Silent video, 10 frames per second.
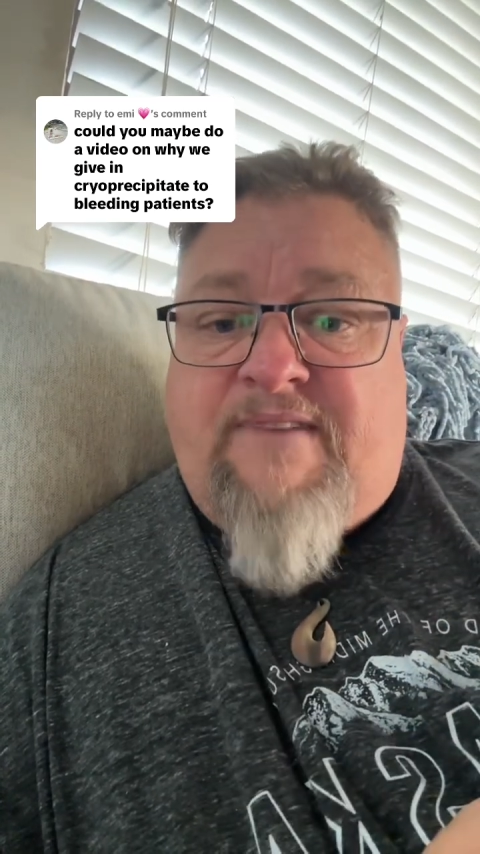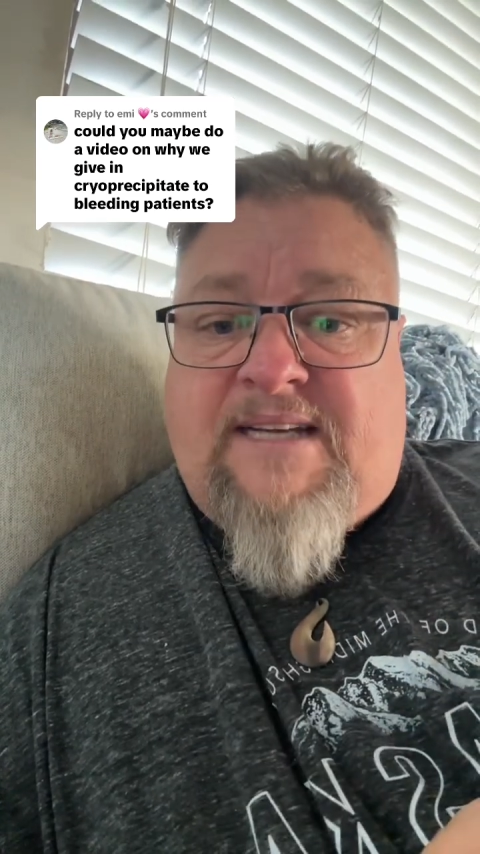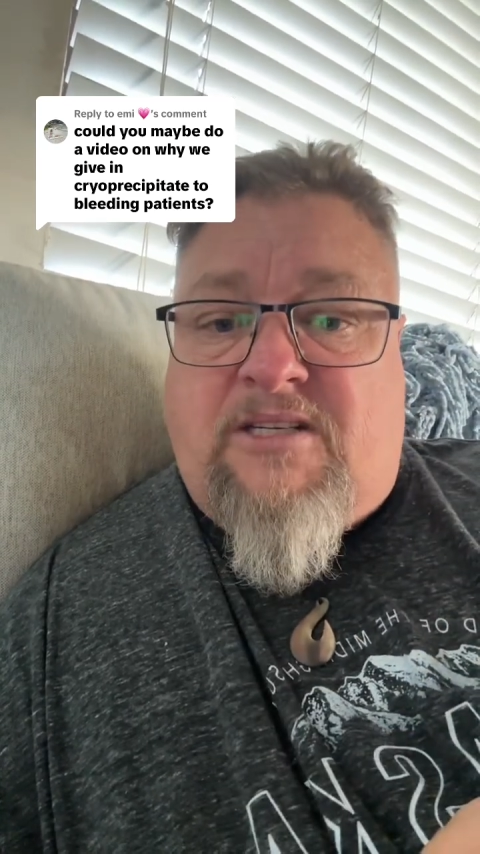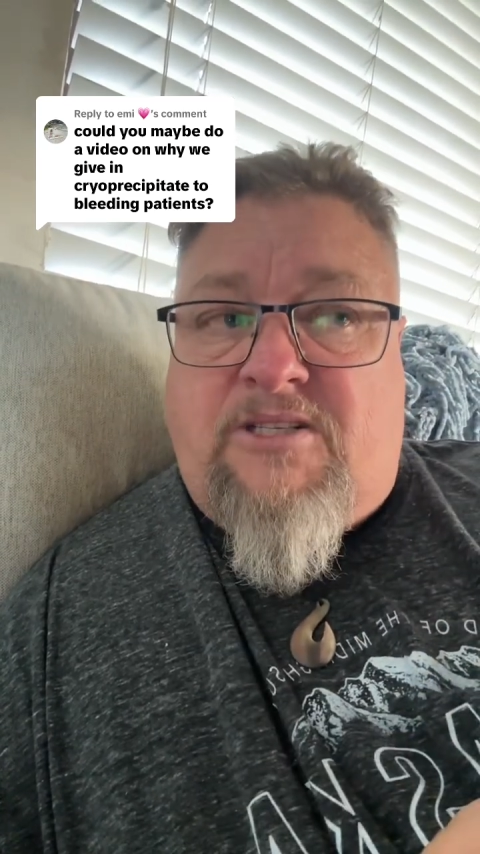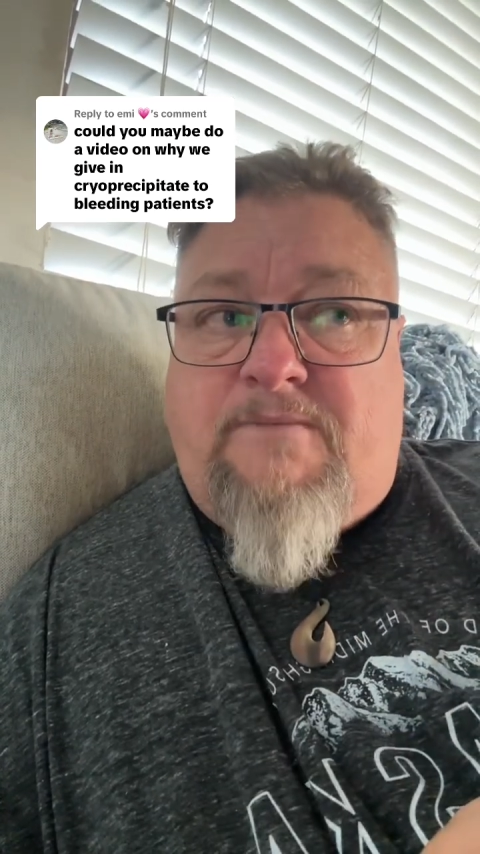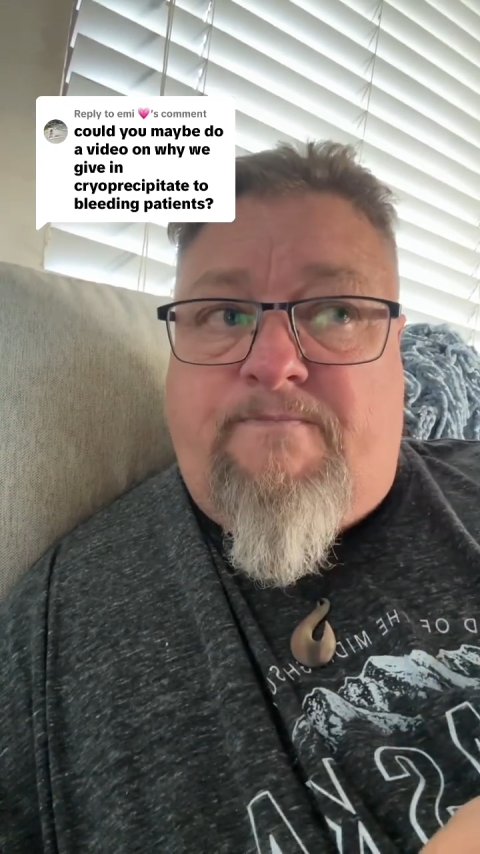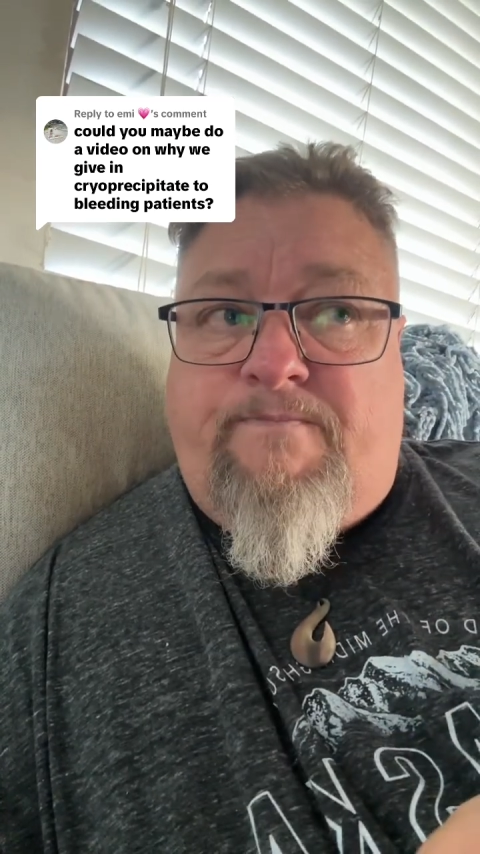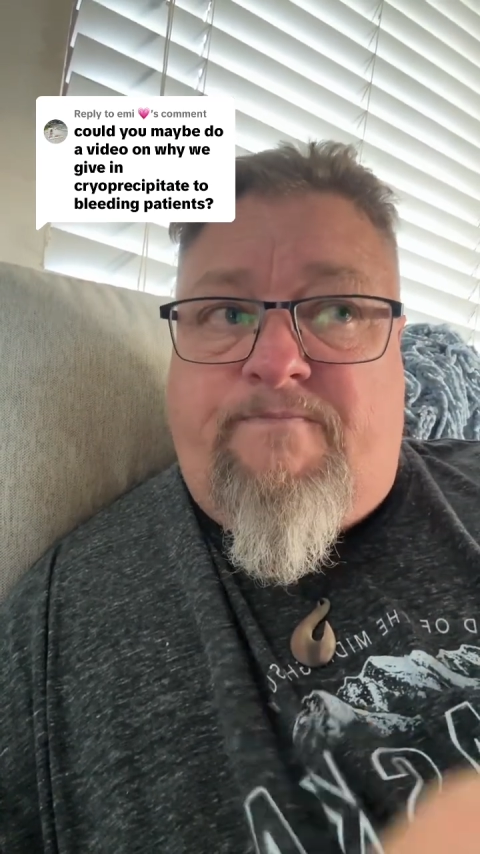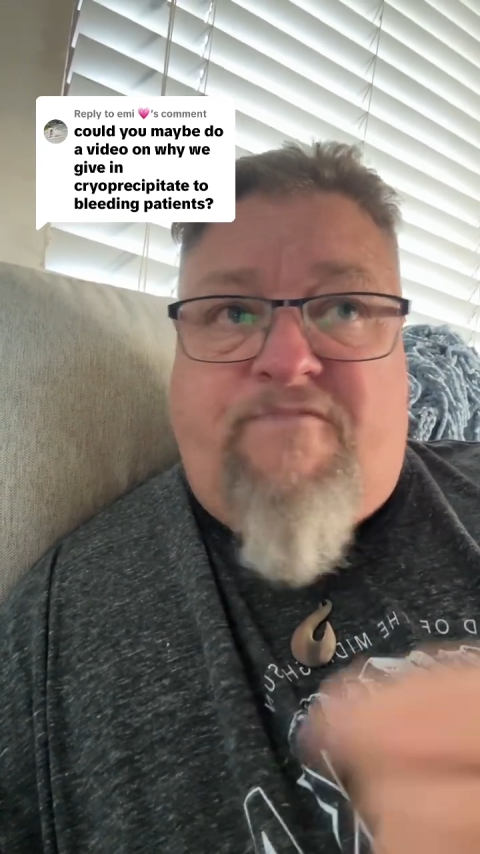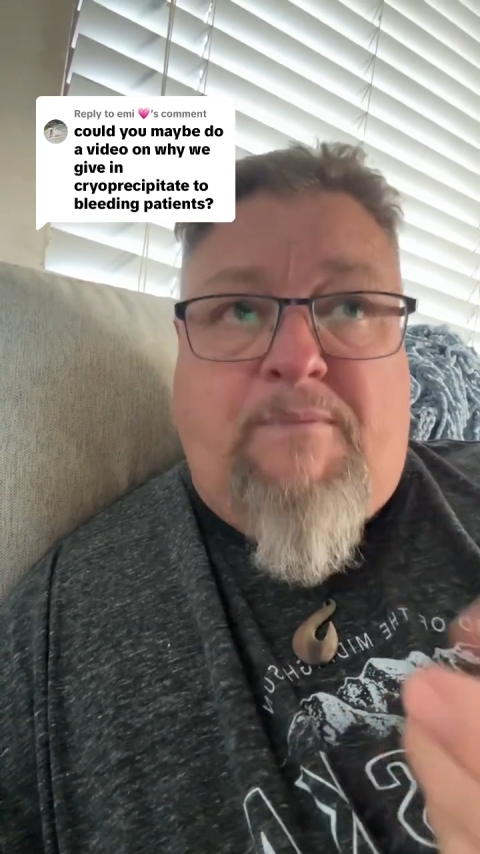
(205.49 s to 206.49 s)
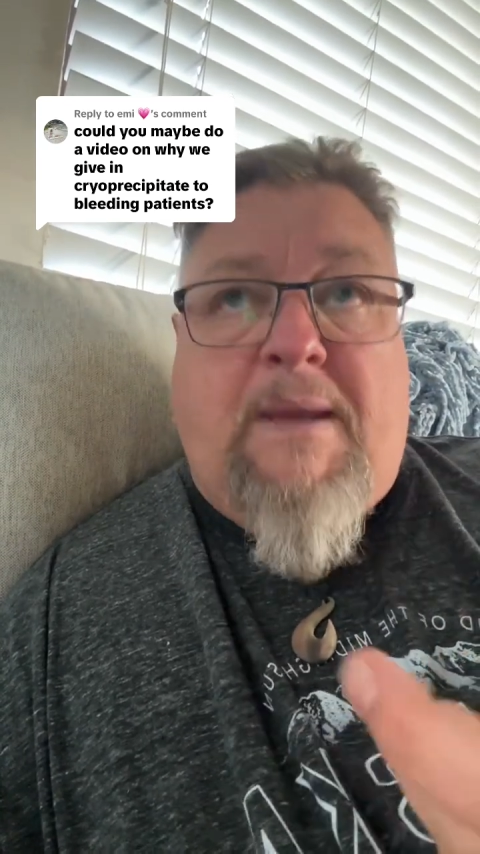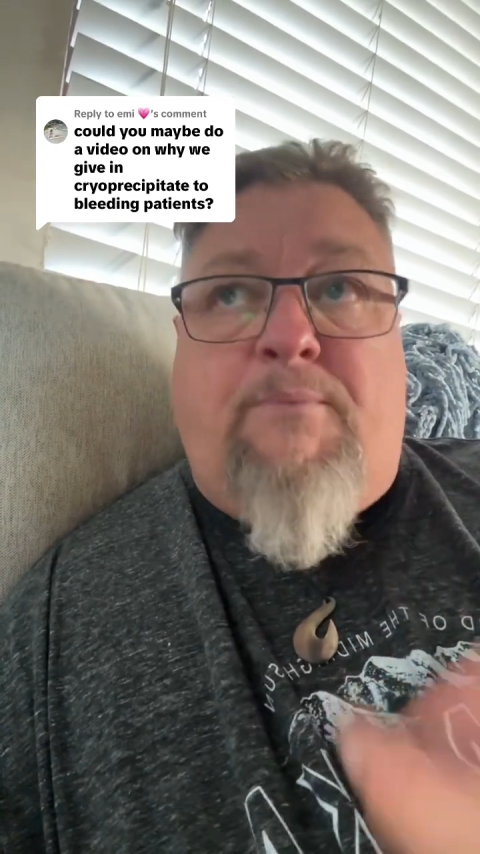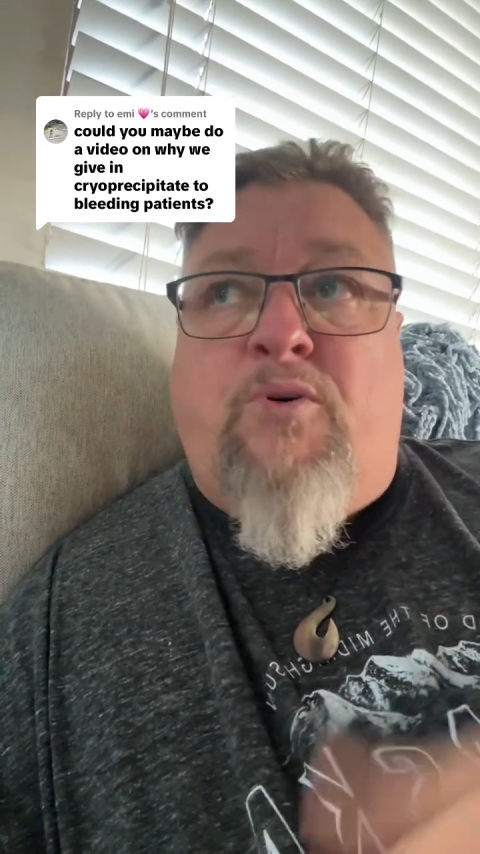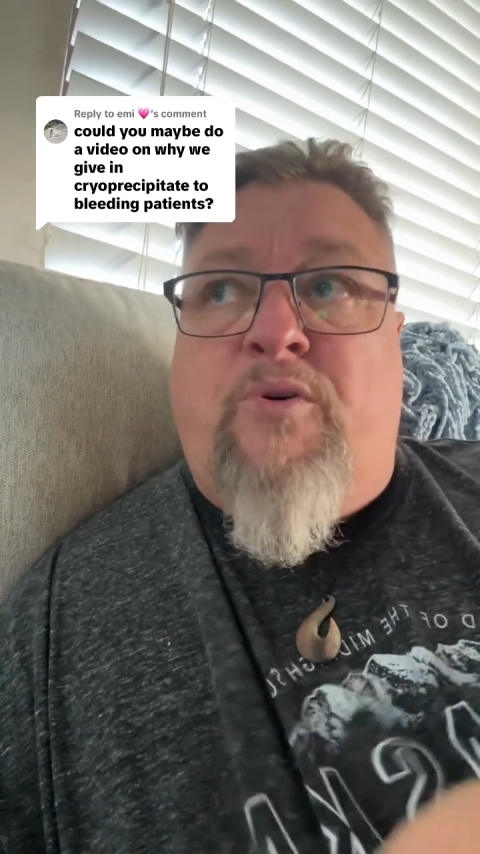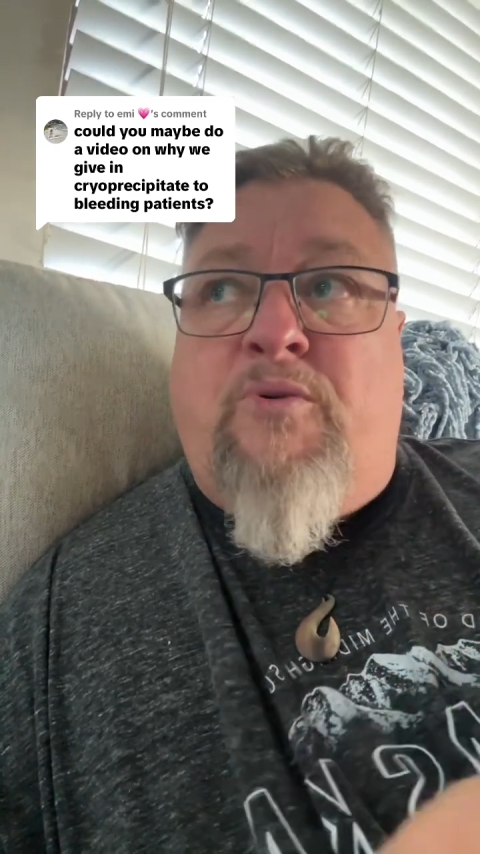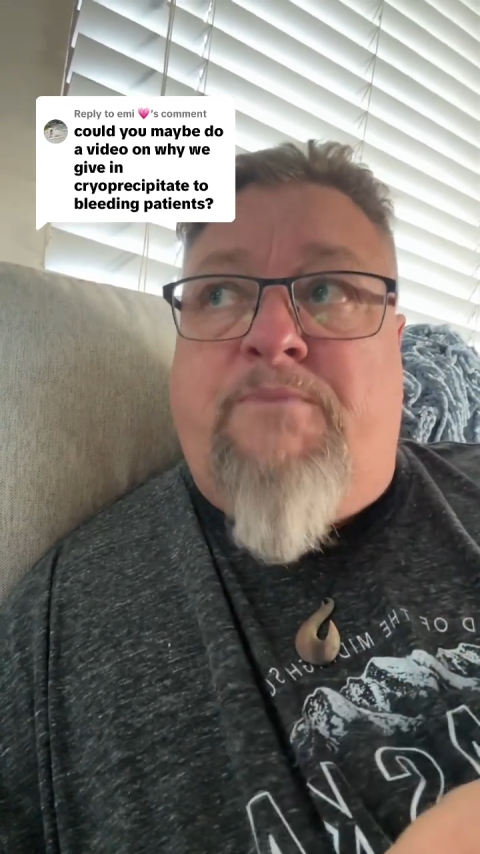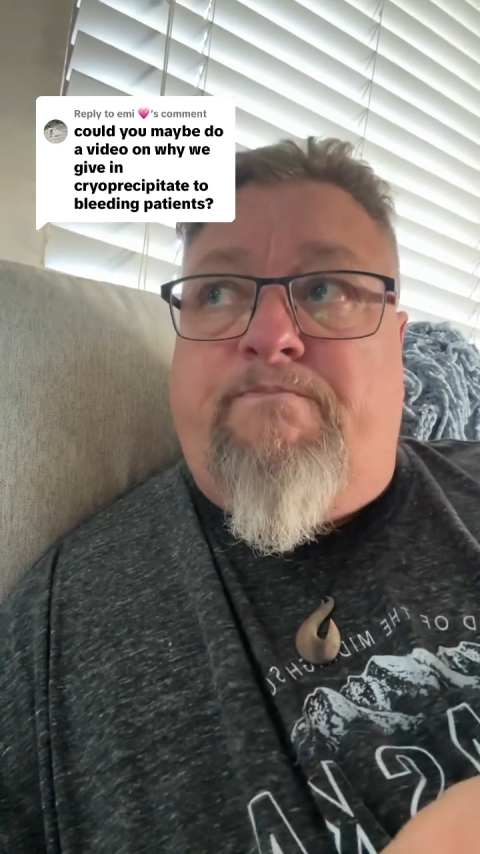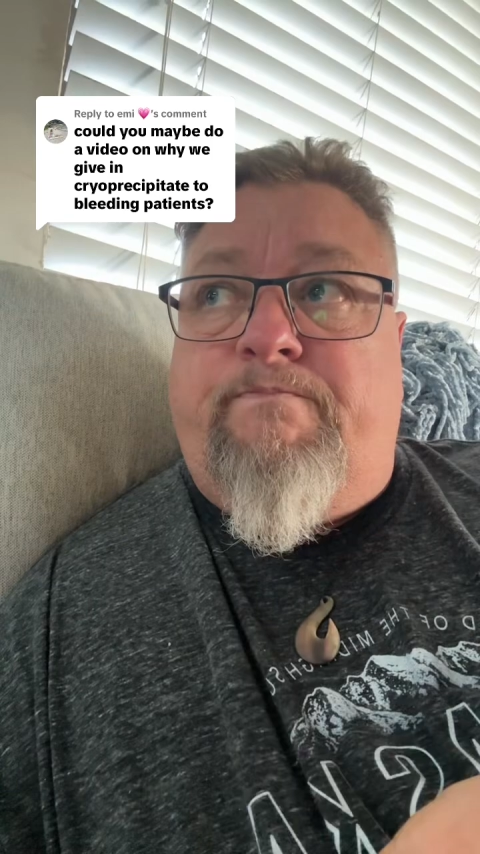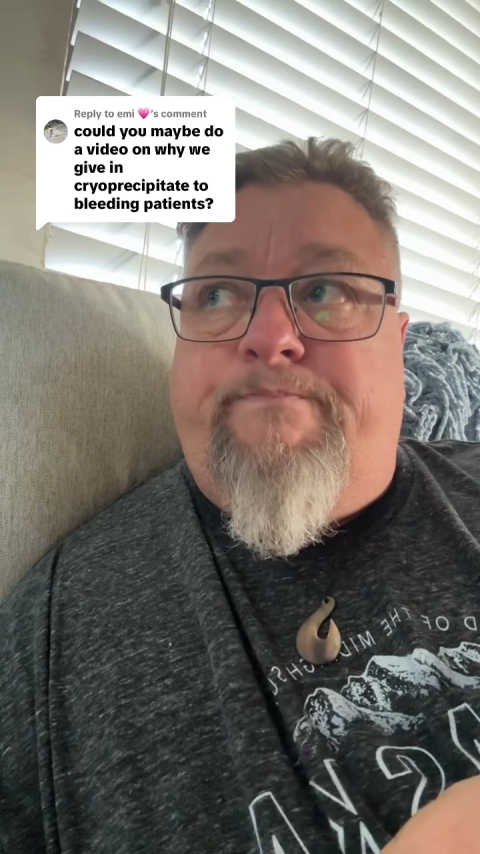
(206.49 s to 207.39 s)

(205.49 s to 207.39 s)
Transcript: factors, for people who are